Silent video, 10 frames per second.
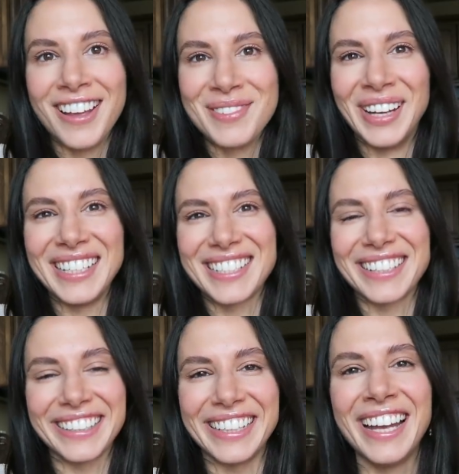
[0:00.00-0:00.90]

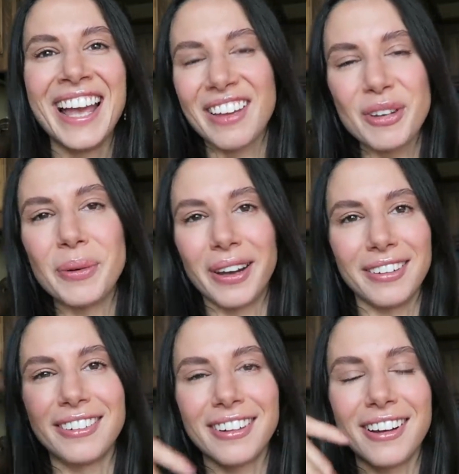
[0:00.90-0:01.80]
basically. If you
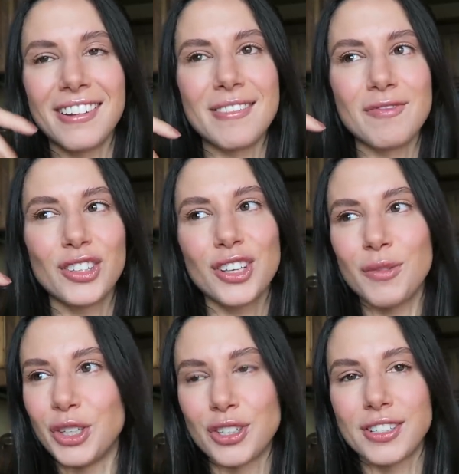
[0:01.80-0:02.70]
want, um, I
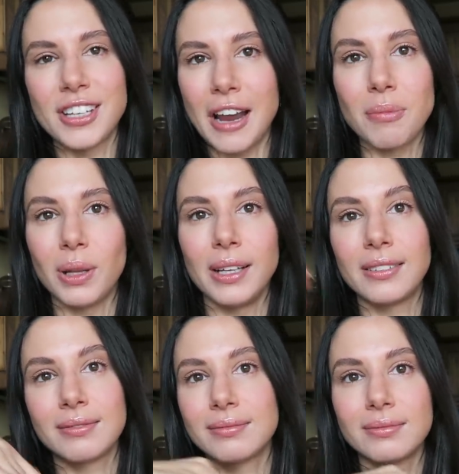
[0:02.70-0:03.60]
mean, just type
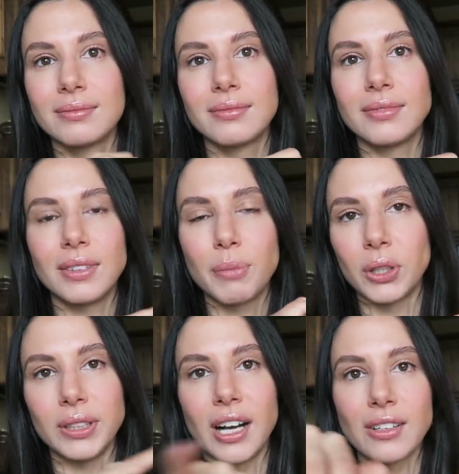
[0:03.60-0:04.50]
like
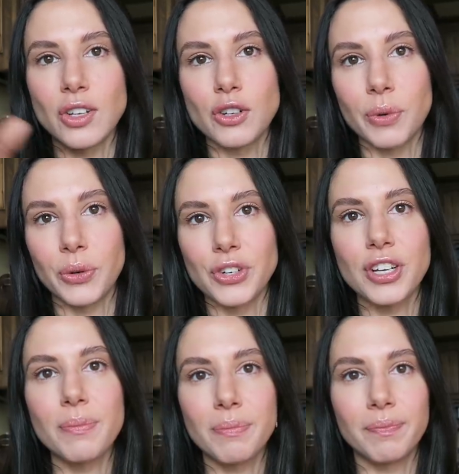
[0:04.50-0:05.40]
Berkeley Haas
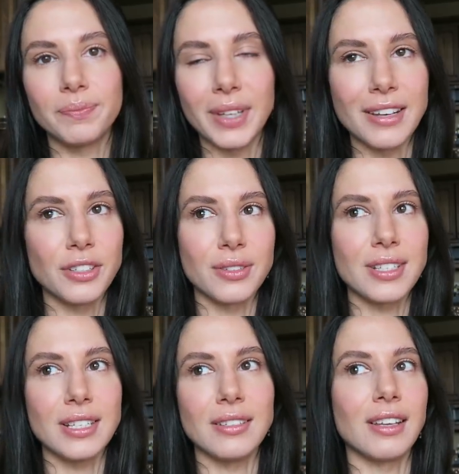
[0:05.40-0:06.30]
Entrepreneurship and you'll
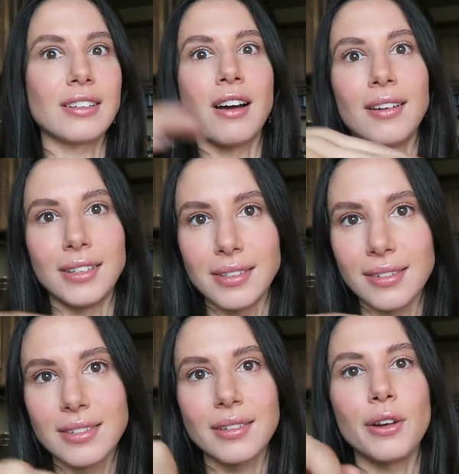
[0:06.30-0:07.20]
see like
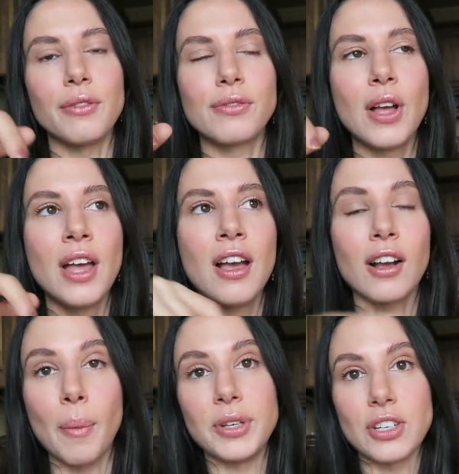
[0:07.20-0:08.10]
tons of
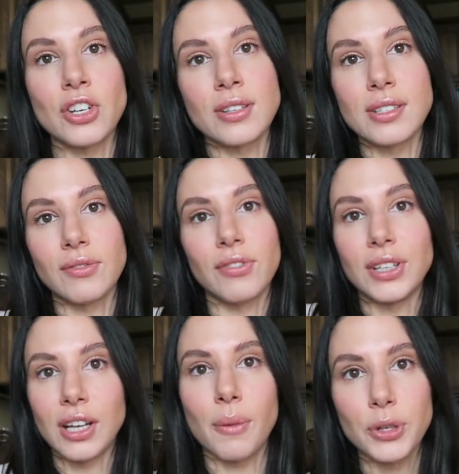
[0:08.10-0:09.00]
competitions and
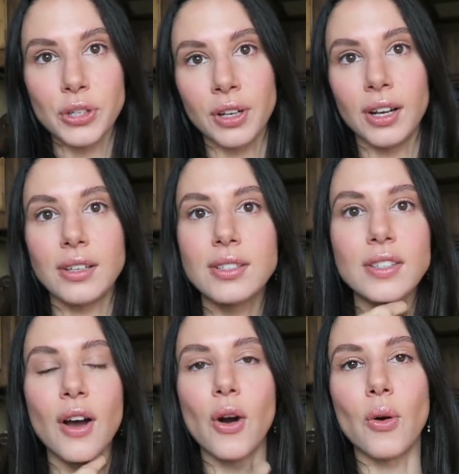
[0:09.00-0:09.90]
funding opportunities.
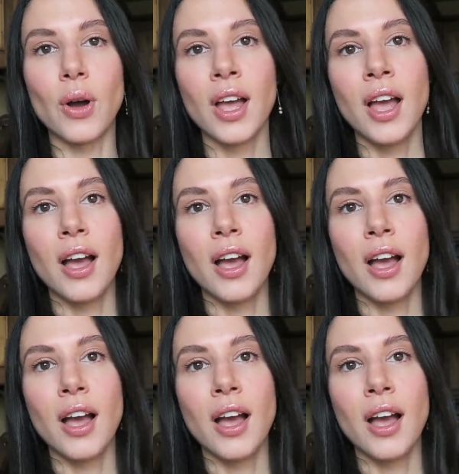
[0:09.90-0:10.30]
So